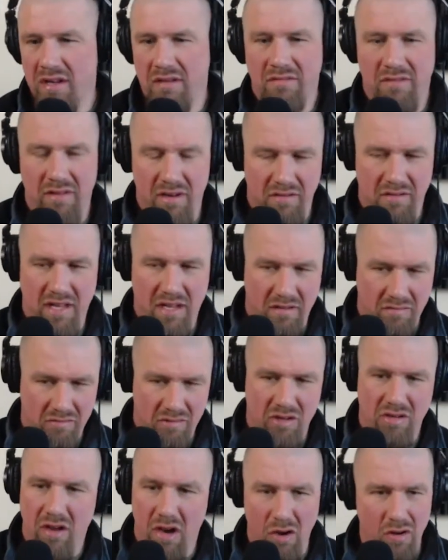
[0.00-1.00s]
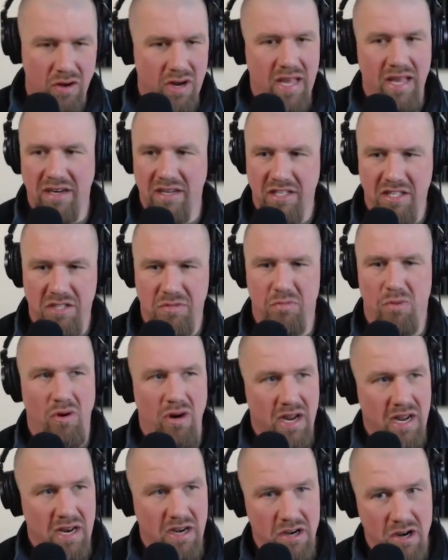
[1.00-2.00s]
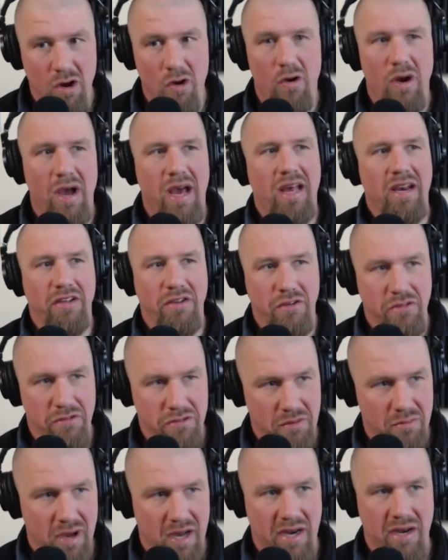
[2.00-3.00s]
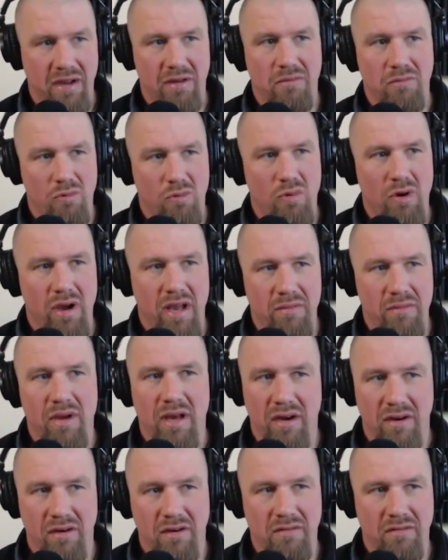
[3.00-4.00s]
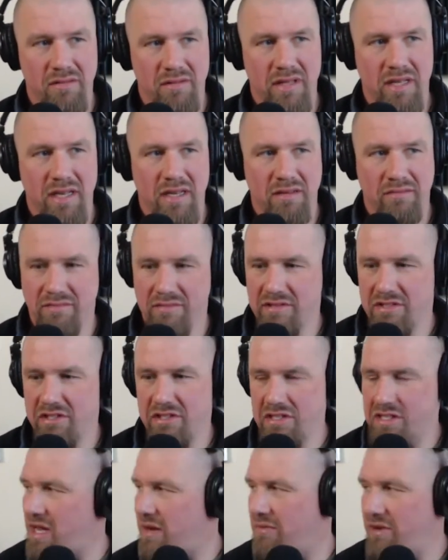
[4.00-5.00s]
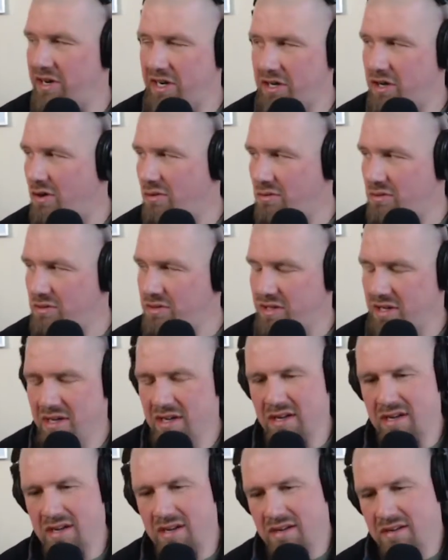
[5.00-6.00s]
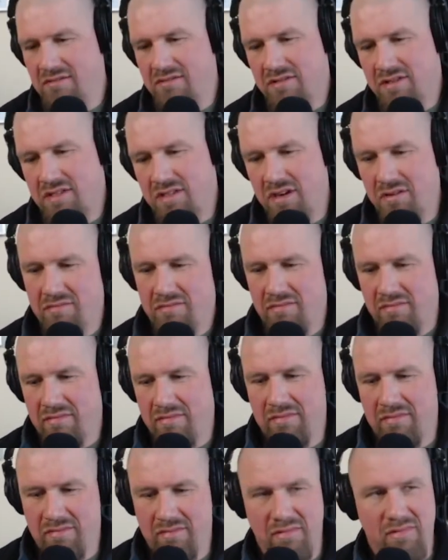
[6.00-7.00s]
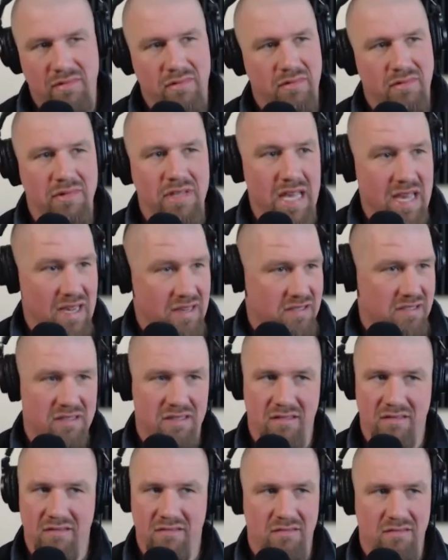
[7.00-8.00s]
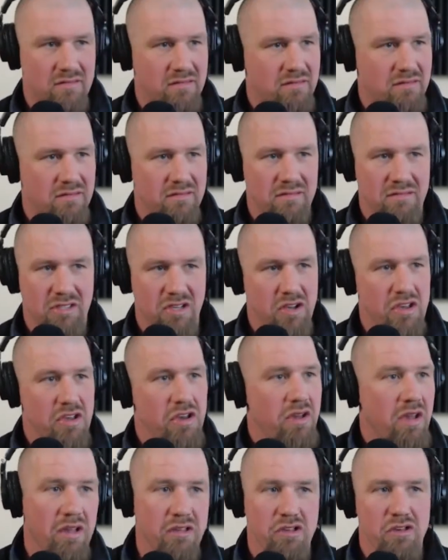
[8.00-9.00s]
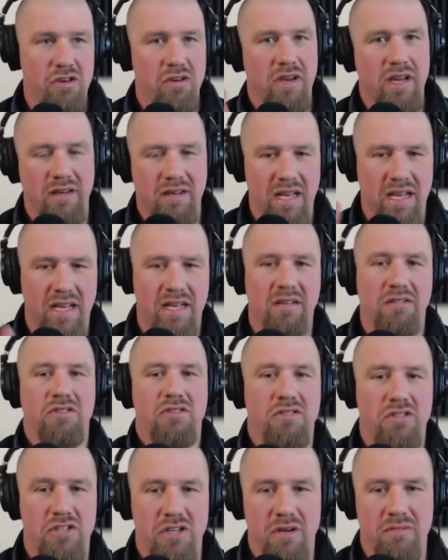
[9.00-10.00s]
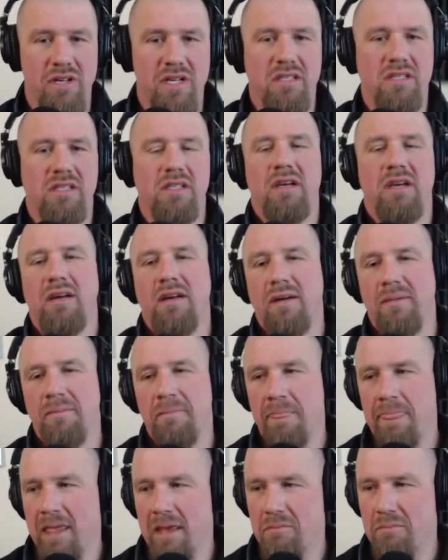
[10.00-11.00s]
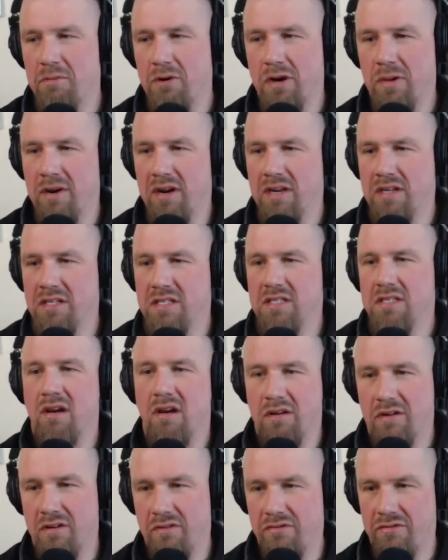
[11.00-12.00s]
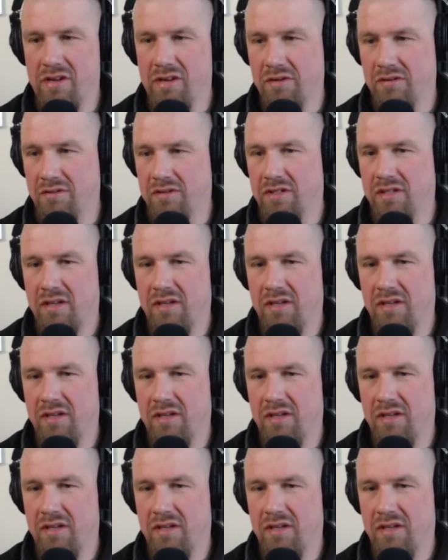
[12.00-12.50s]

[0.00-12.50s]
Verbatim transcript: you know, they can go to any sport and know how to use their body way better than just coming in cold. Absolute great so, body control. Yes. Instruction. So you sure. you can take a gymnast and put them on a soccer field,